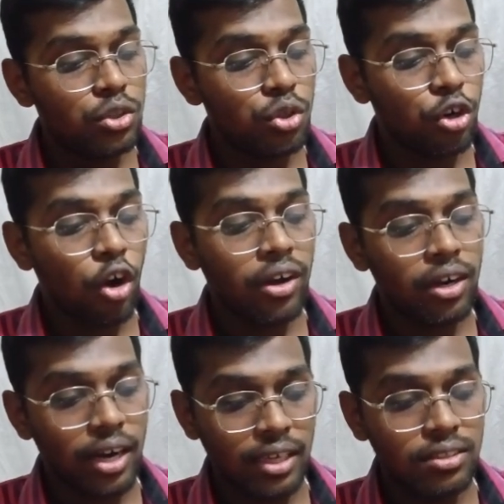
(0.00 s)
sudo
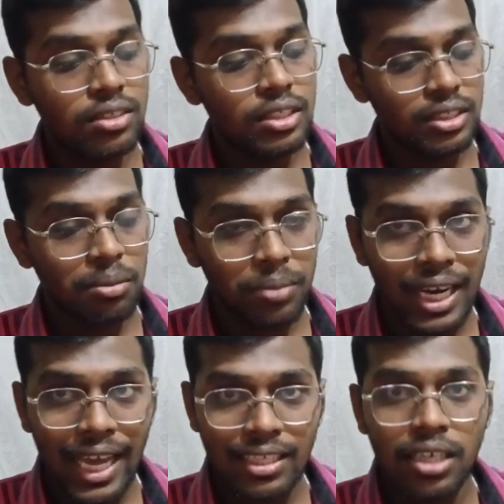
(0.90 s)
docker run just
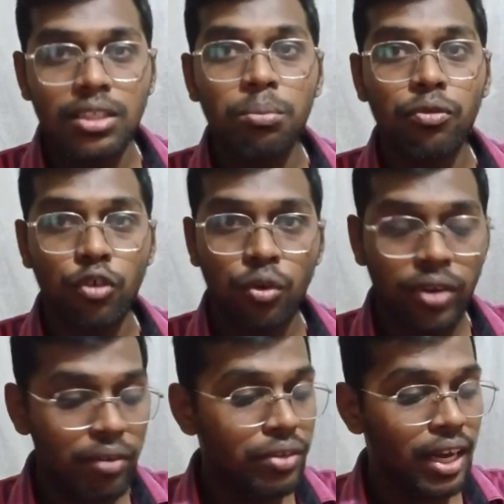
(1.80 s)
simply like that the before
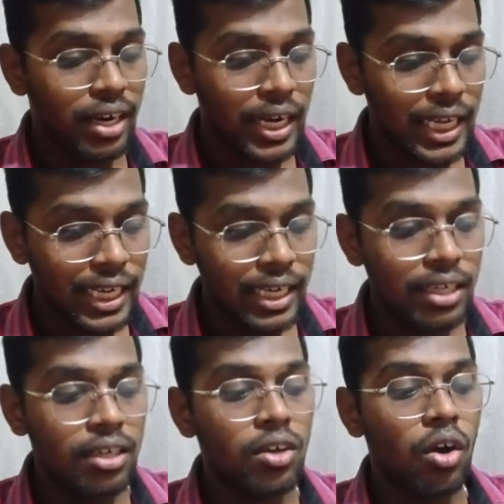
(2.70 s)
one we are running it